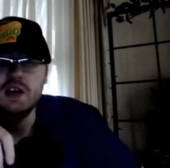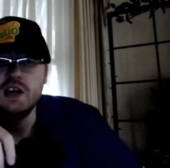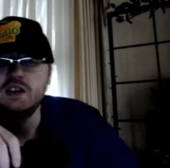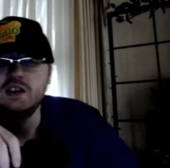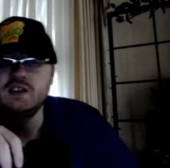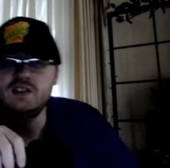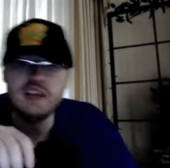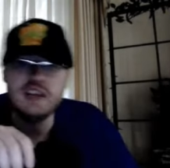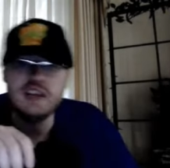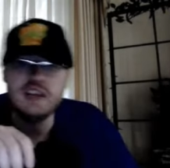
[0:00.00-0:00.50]

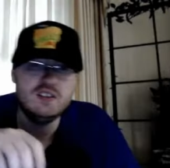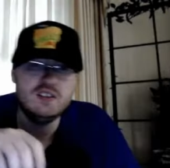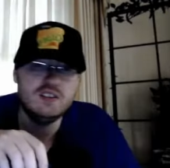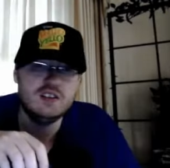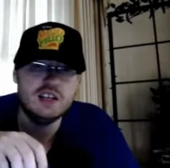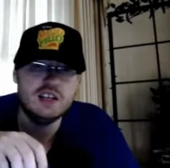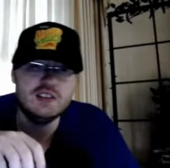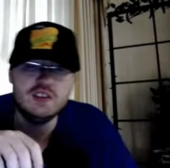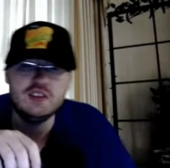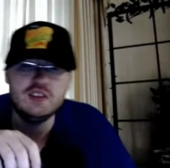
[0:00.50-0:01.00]
takes
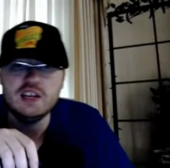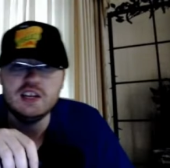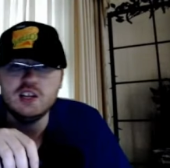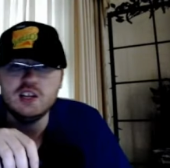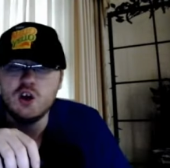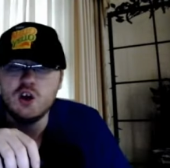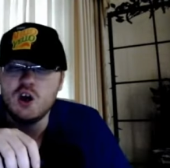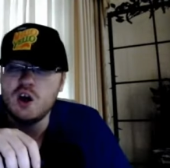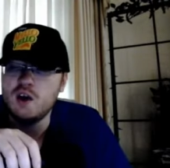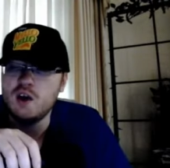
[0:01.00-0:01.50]
gets it taken
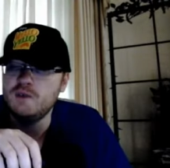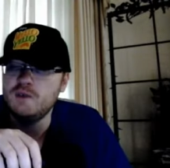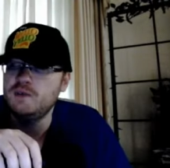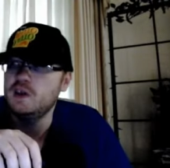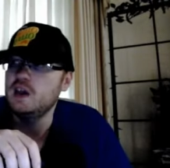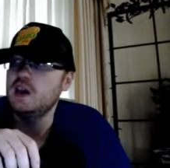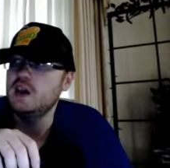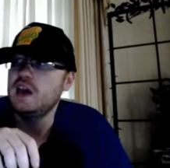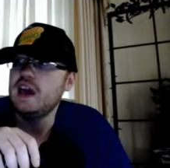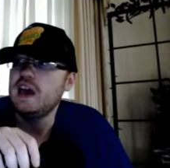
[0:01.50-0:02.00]
off.
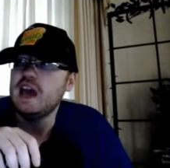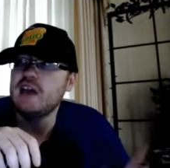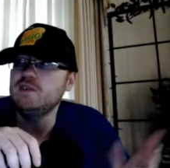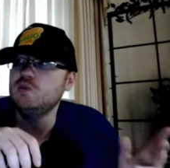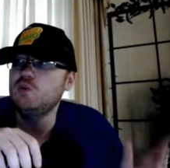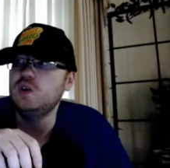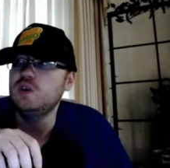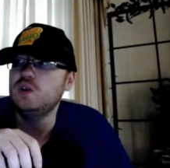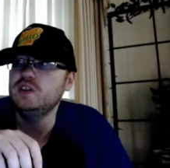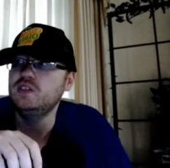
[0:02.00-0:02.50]
Everyone